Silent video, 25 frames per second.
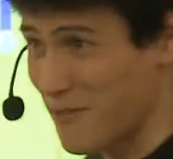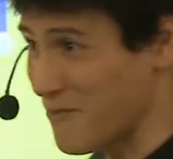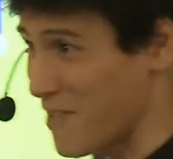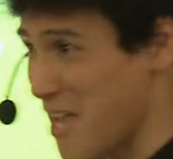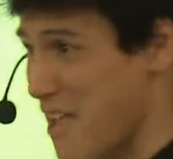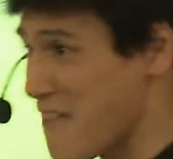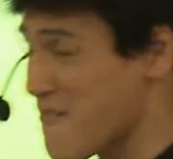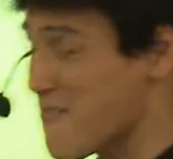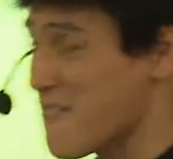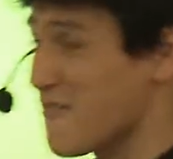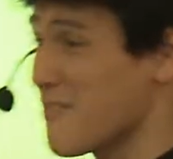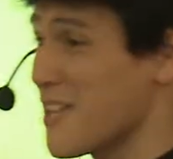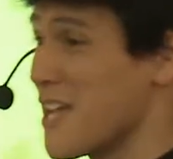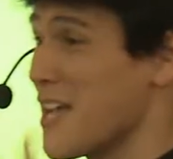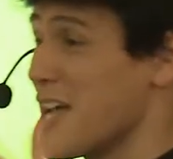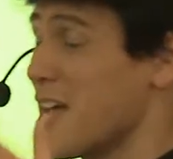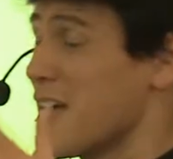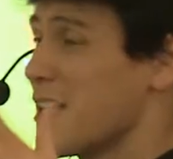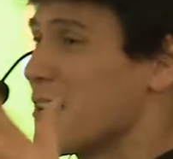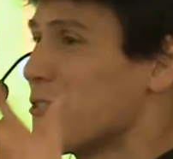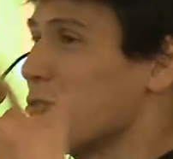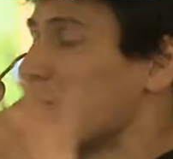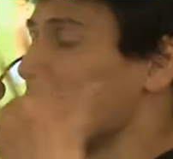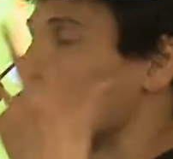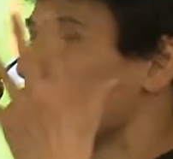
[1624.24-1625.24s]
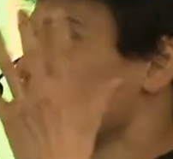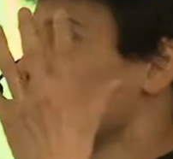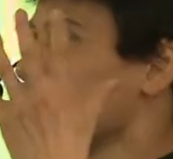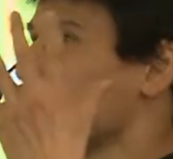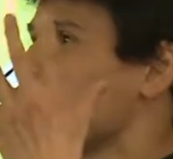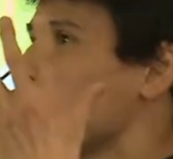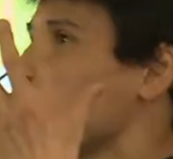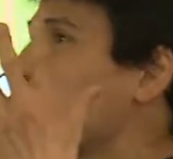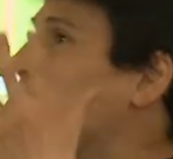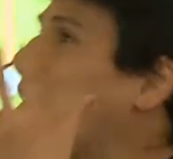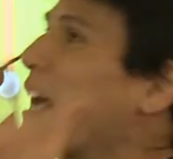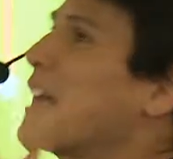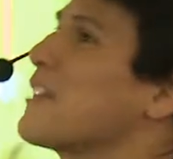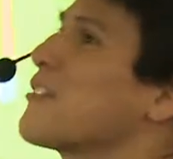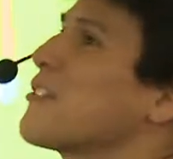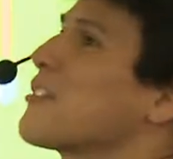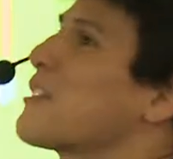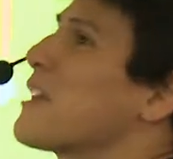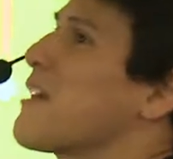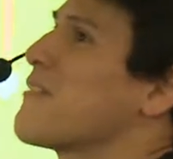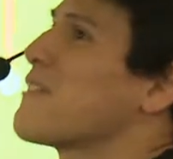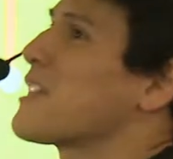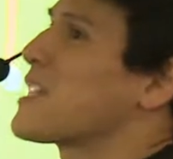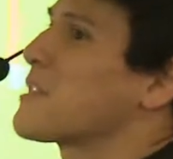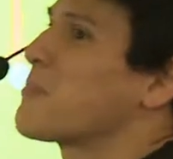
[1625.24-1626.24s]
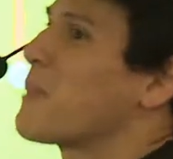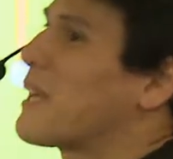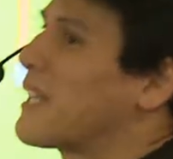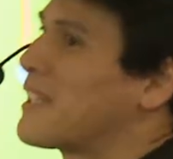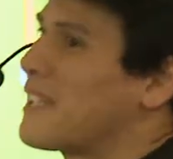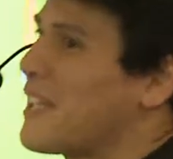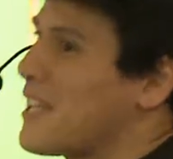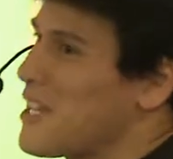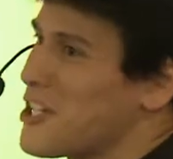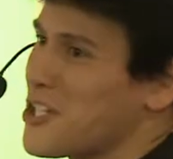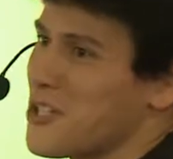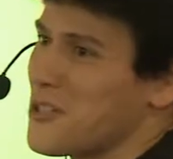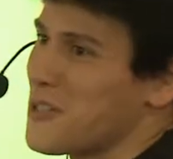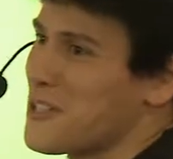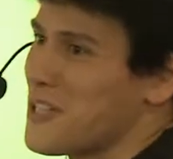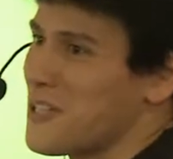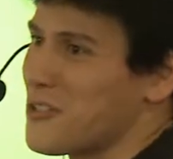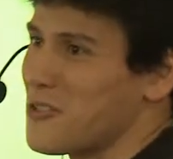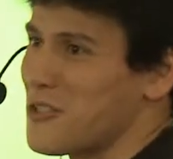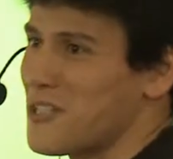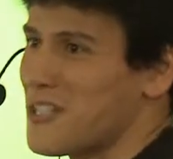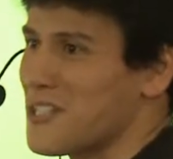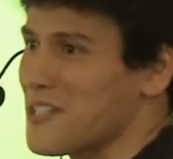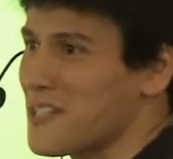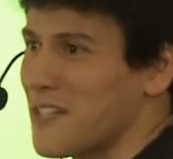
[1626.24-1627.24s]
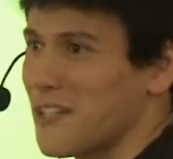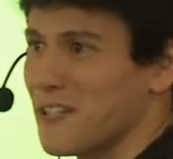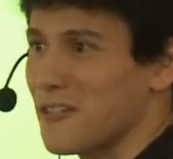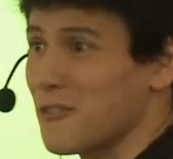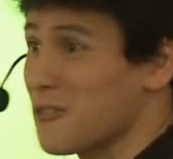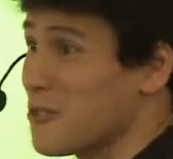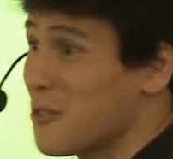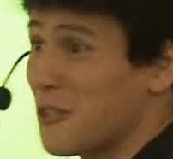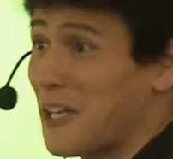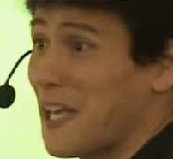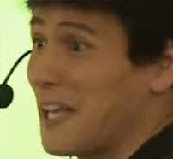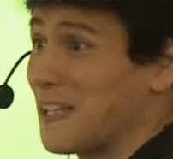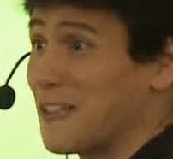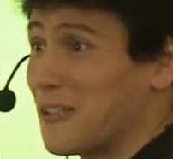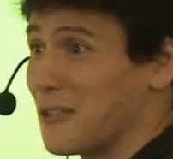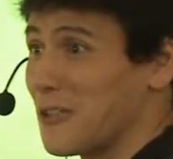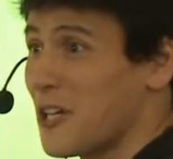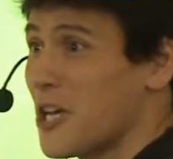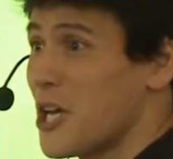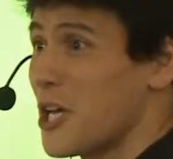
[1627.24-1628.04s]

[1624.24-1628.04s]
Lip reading: everything, you cannot have expectations as a designer. You cannot.